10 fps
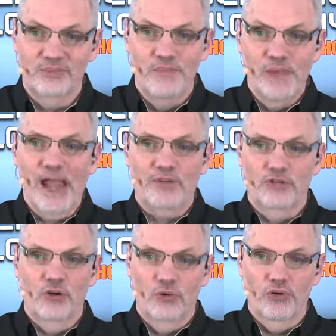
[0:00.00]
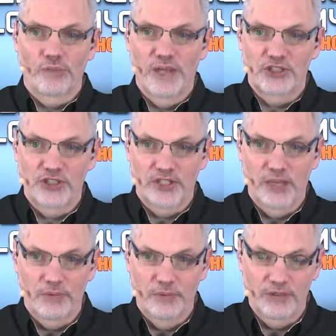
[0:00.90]
macro automation
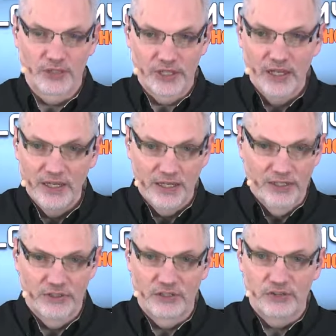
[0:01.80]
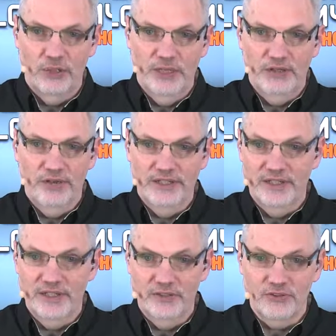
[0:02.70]
capability. It does so many great
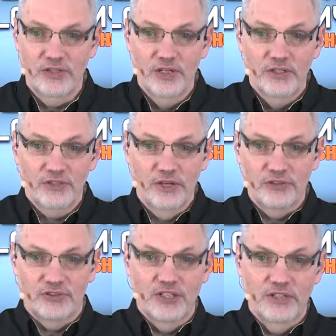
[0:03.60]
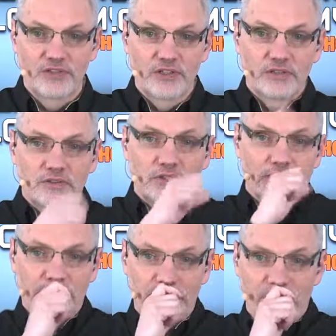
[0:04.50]
things. So Stephen, so
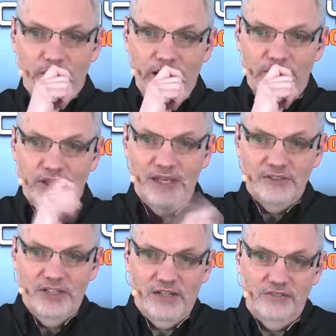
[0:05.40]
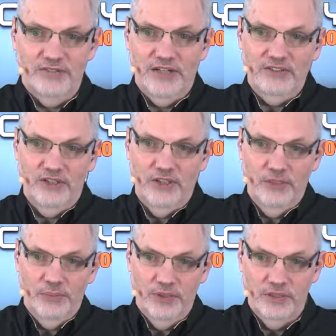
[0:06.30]
is there a way without sacrificing an
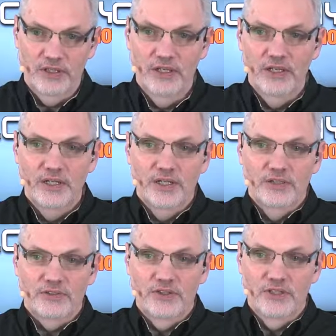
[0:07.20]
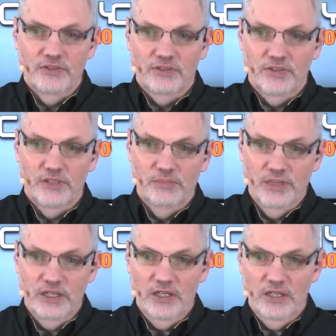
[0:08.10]
input, since the
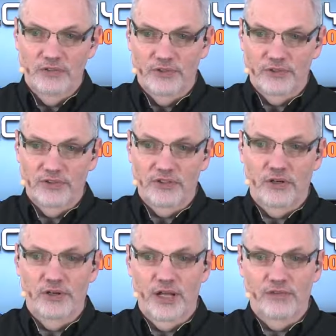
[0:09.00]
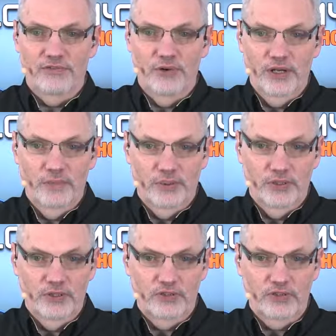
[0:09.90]
Mini and 460 only have 4
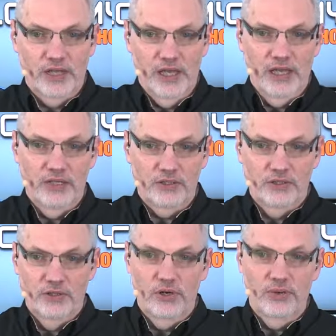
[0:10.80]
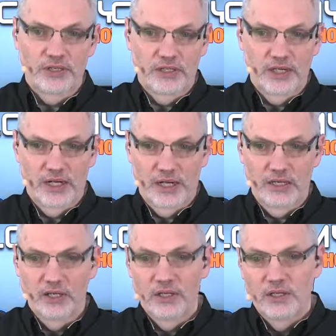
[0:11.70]
inputs and no NDI?
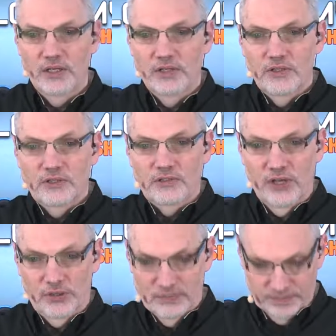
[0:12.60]
So